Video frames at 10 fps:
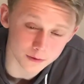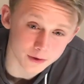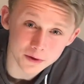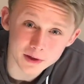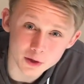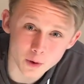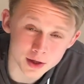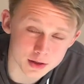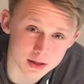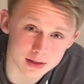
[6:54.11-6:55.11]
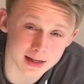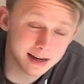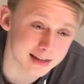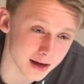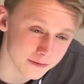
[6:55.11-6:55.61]
very good questions, and I
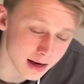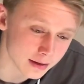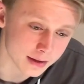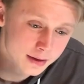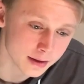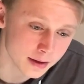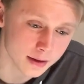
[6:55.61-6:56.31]
definitely